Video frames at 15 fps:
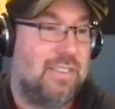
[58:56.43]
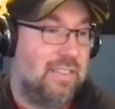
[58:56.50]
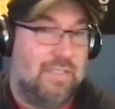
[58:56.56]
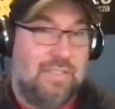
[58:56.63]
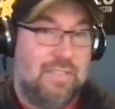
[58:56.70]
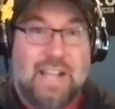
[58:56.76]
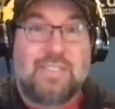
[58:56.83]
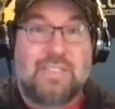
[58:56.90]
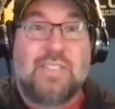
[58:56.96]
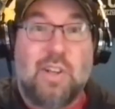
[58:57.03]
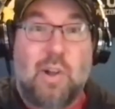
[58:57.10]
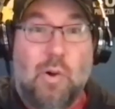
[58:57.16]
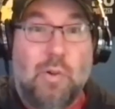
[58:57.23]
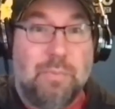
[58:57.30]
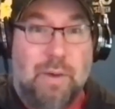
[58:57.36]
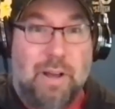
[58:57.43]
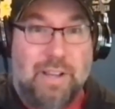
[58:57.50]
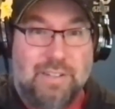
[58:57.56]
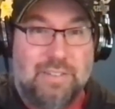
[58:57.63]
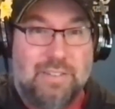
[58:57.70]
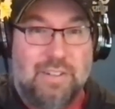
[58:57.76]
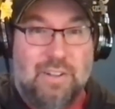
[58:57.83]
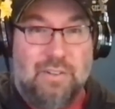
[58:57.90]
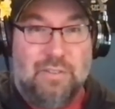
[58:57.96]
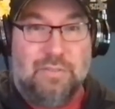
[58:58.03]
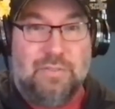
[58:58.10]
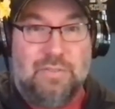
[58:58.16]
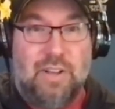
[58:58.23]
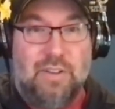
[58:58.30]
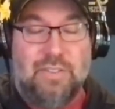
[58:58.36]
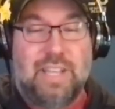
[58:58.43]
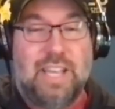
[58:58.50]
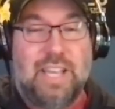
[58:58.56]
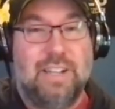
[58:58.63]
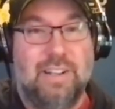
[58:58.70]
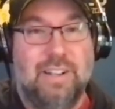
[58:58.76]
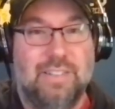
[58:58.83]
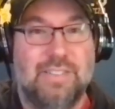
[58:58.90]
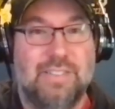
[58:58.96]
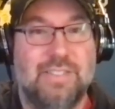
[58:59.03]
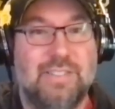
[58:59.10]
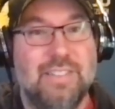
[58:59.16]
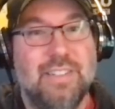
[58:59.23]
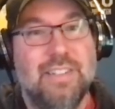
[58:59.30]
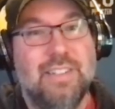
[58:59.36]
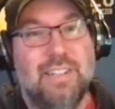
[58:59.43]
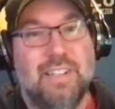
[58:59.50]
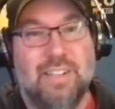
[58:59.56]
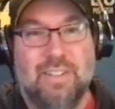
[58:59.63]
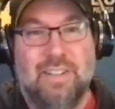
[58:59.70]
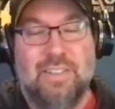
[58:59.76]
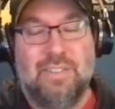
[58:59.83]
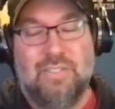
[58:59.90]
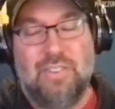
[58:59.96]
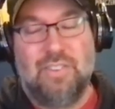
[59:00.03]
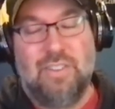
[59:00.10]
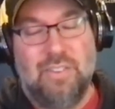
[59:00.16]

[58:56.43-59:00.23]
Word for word: that's the gold mine of of candidates is in,